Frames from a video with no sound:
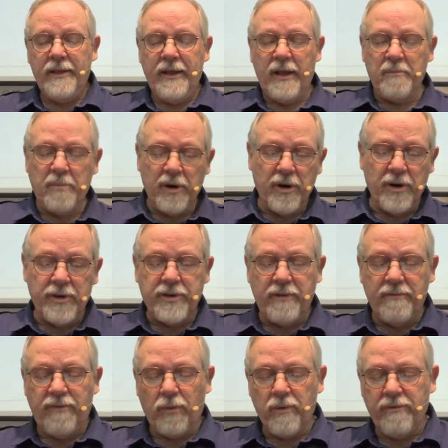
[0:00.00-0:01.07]
and birds
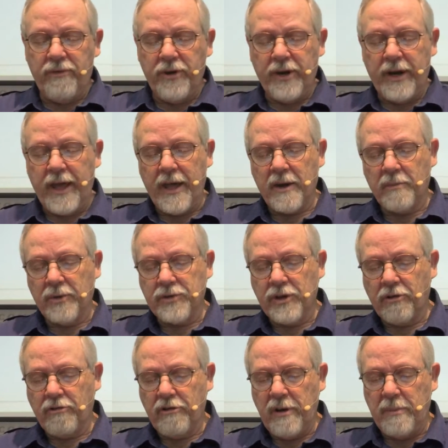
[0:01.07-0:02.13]
and four-footed animals
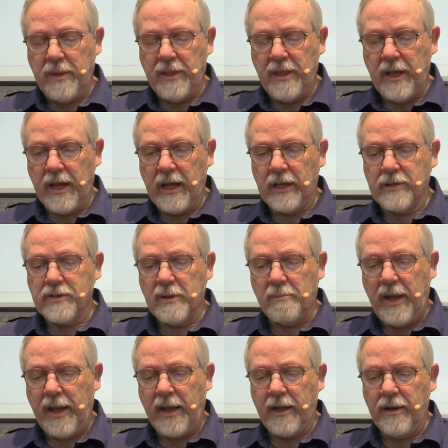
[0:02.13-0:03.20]
and creepy things, the
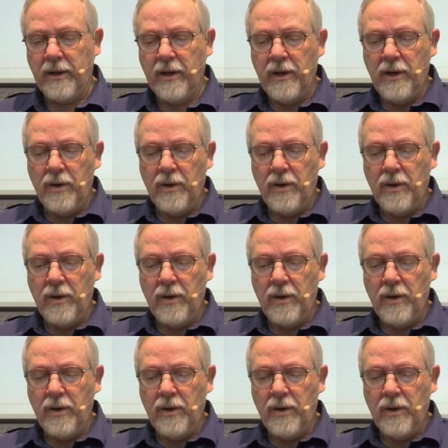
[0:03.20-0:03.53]
pagan